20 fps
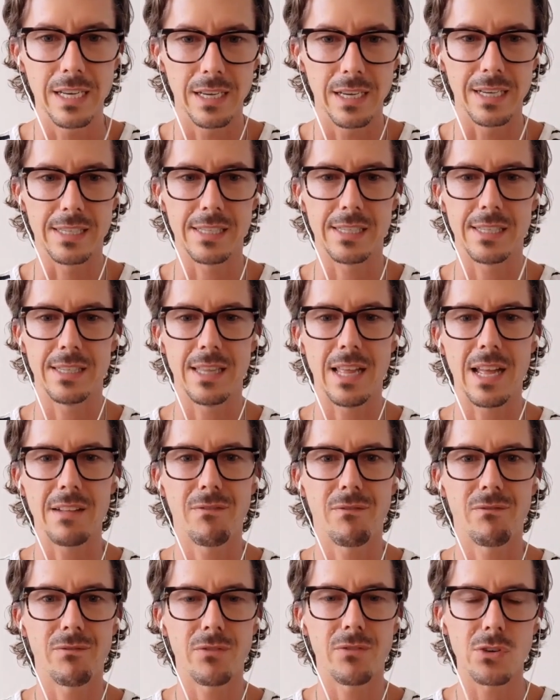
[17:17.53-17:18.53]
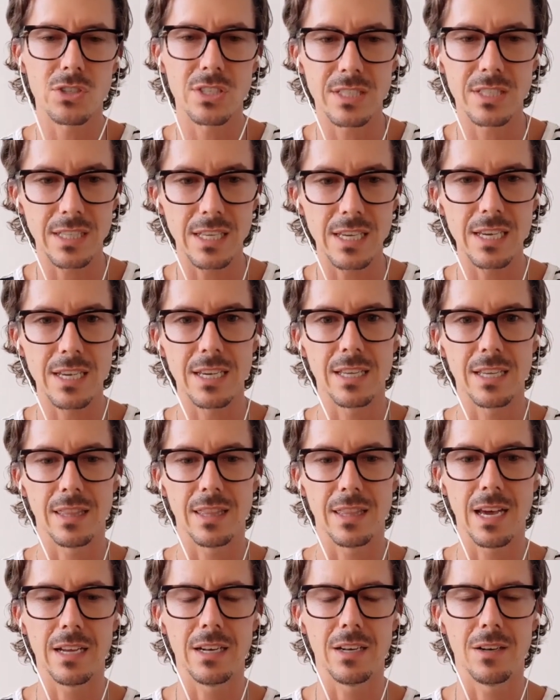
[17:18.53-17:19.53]
It's that first thing
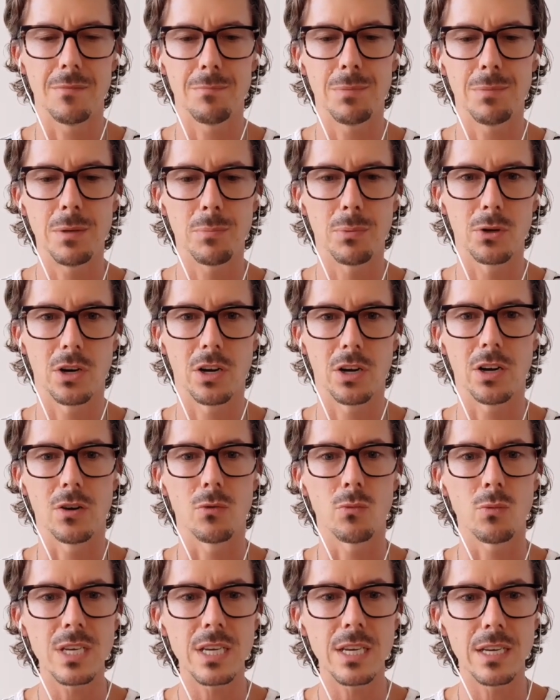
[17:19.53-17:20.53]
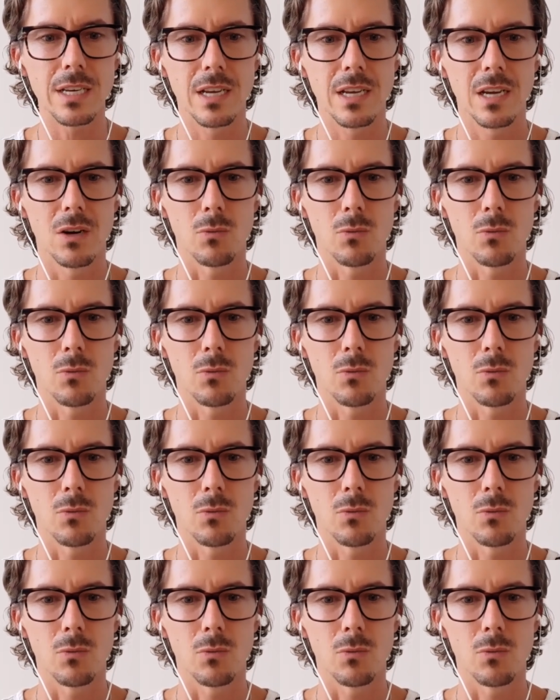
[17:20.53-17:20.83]
that people are going to read,